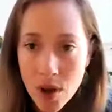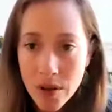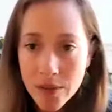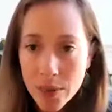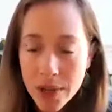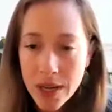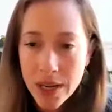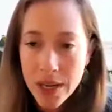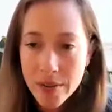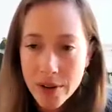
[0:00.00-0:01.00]
to all of our
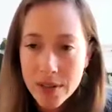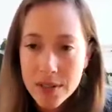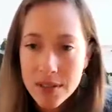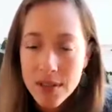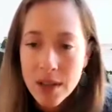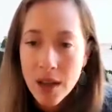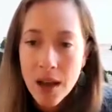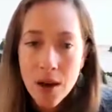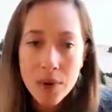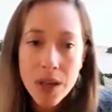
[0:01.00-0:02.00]
planning efforts.
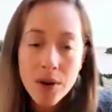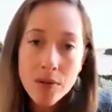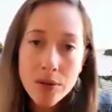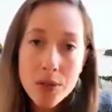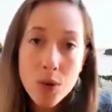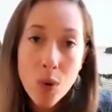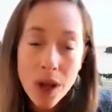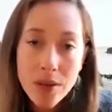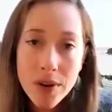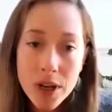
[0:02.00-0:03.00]
We had over
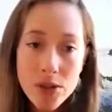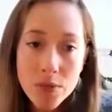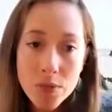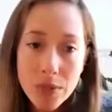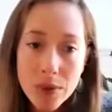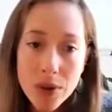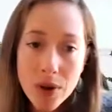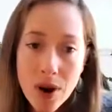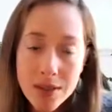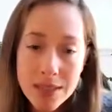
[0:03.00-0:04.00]
1,200 people
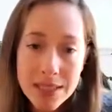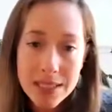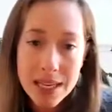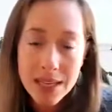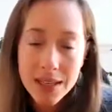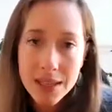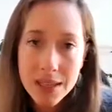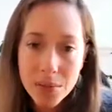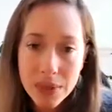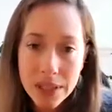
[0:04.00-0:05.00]
across the state
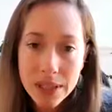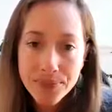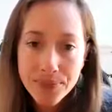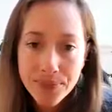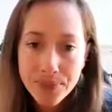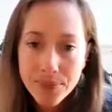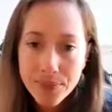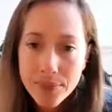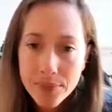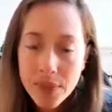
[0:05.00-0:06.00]
complete it.
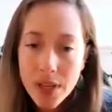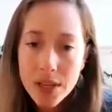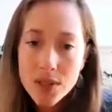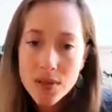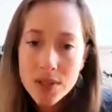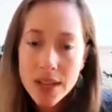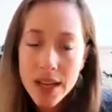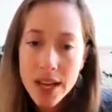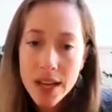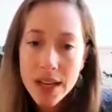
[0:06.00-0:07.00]
And so
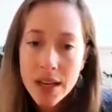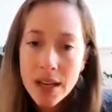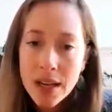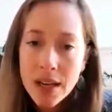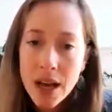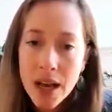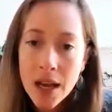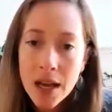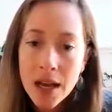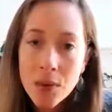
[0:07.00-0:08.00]
today,
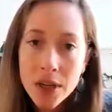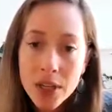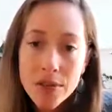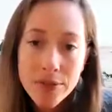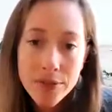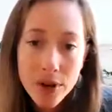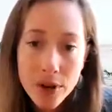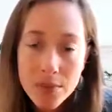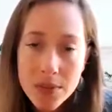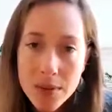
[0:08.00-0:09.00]
I want to
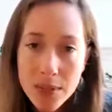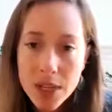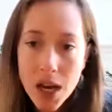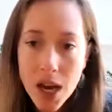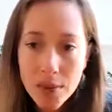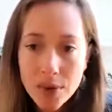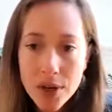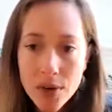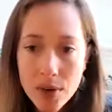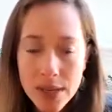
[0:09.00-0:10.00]
confirm some of the top
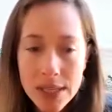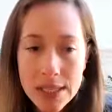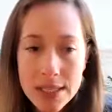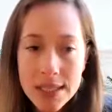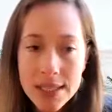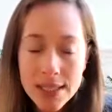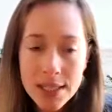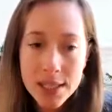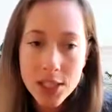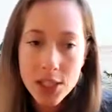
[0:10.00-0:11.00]
priorities and
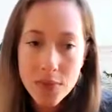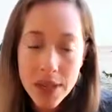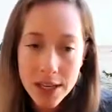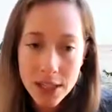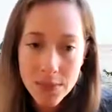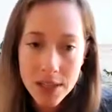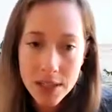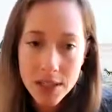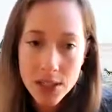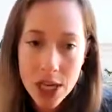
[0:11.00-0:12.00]
destination management
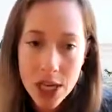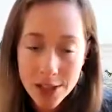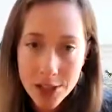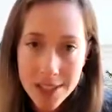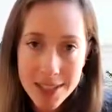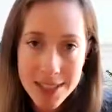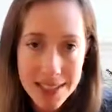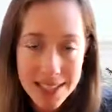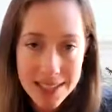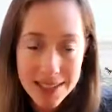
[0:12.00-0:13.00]
challenges and
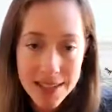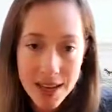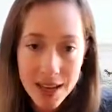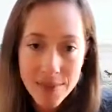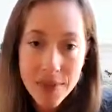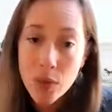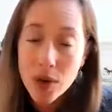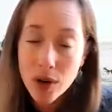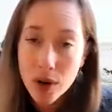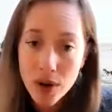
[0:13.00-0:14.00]
needs that
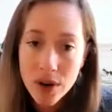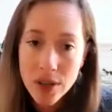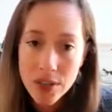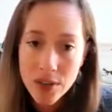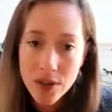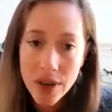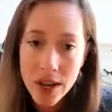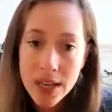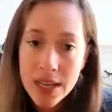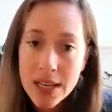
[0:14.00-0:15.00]
we heard in the
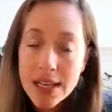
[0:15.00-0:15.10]
survey